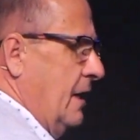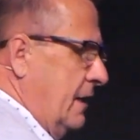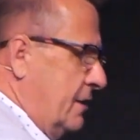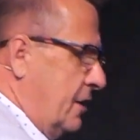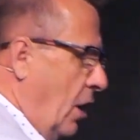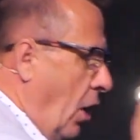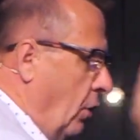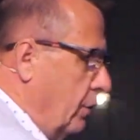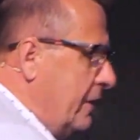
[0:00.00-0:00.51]
the
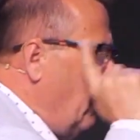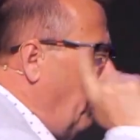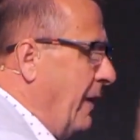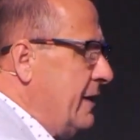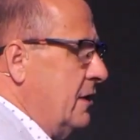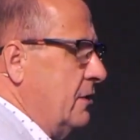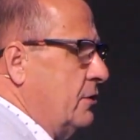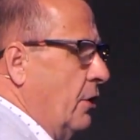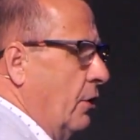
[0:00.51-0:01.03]
only way
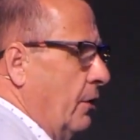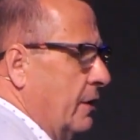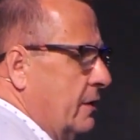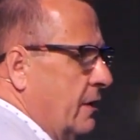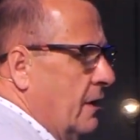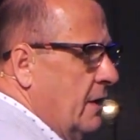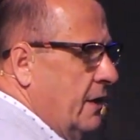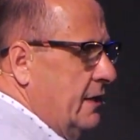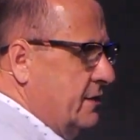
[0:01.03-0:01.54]
you do
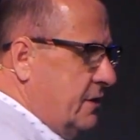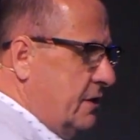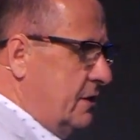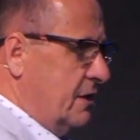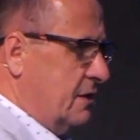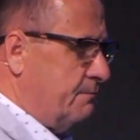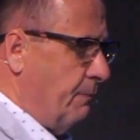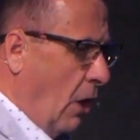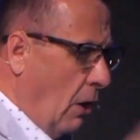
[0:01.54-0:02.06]
it is in
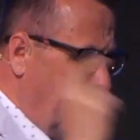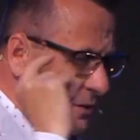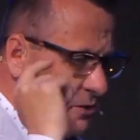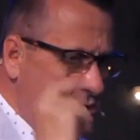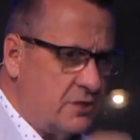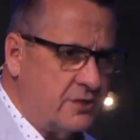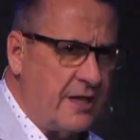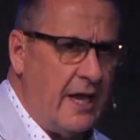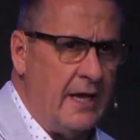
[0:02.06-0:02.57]
this moment you
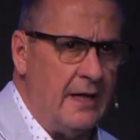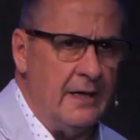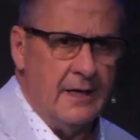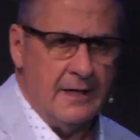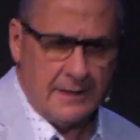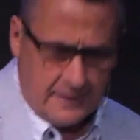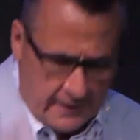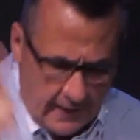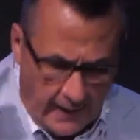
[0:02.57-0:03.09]
say,
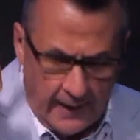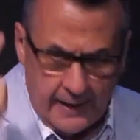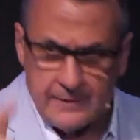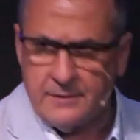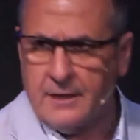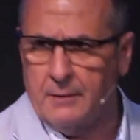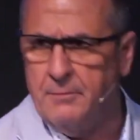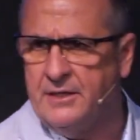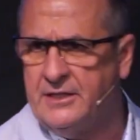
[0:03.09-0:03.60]

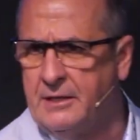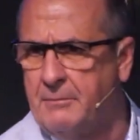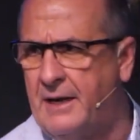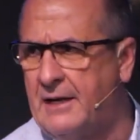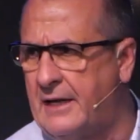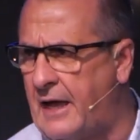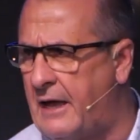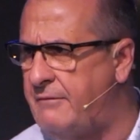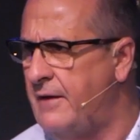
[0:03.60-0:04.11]
God, come into my
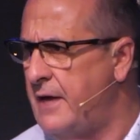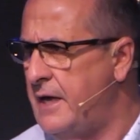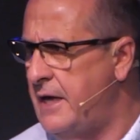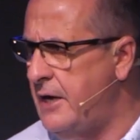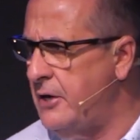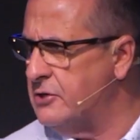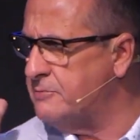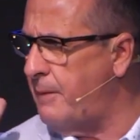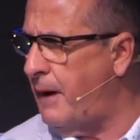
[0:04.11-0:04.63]
life.
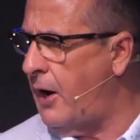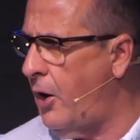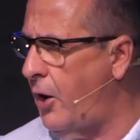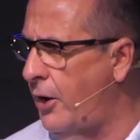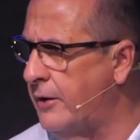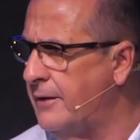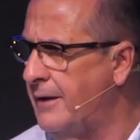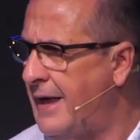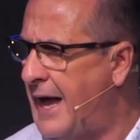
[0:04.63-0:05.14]
Here's my
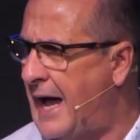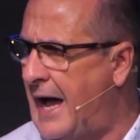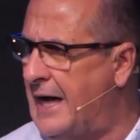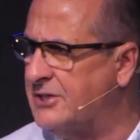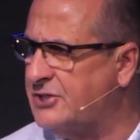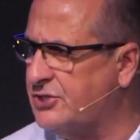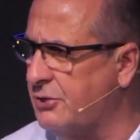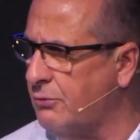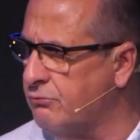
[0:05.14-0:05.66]
heart. I
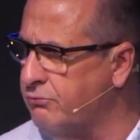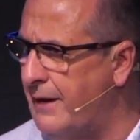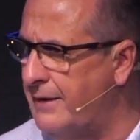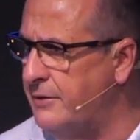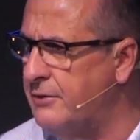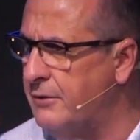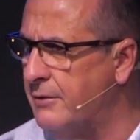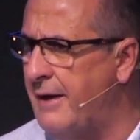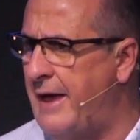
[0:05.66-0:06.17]

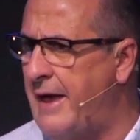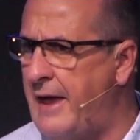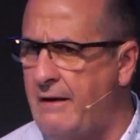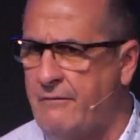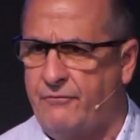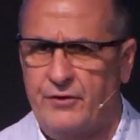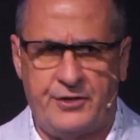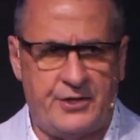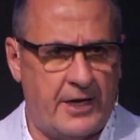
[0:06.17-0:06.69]
surrender
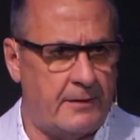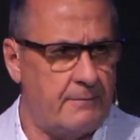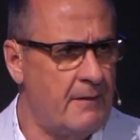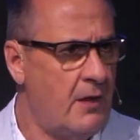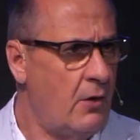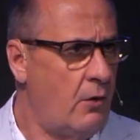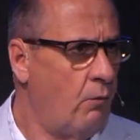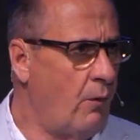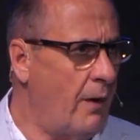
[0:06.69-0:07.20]

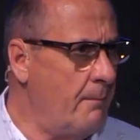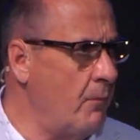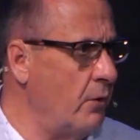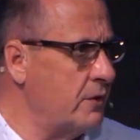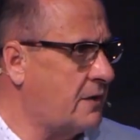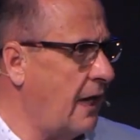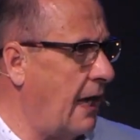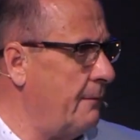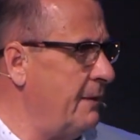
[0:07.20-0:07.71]
everything. One more
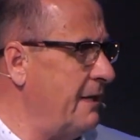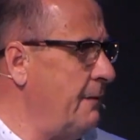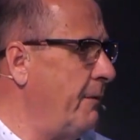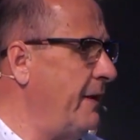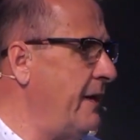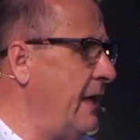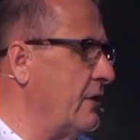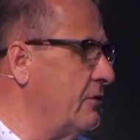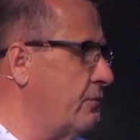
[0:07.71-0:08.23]
time.
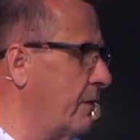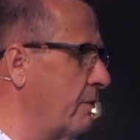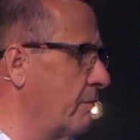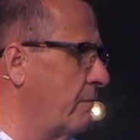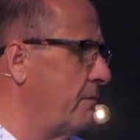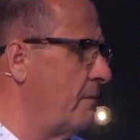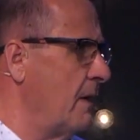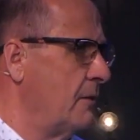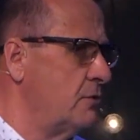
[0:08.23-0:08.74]
Anybody else want
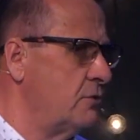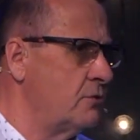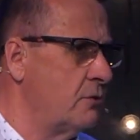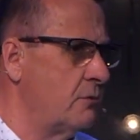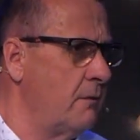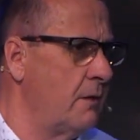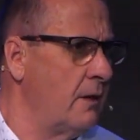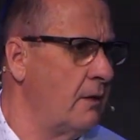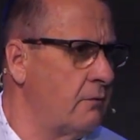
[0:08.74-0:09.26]
to...
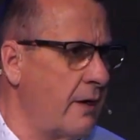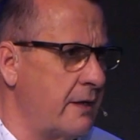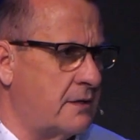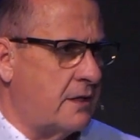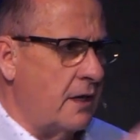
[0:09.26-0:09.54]
Right there.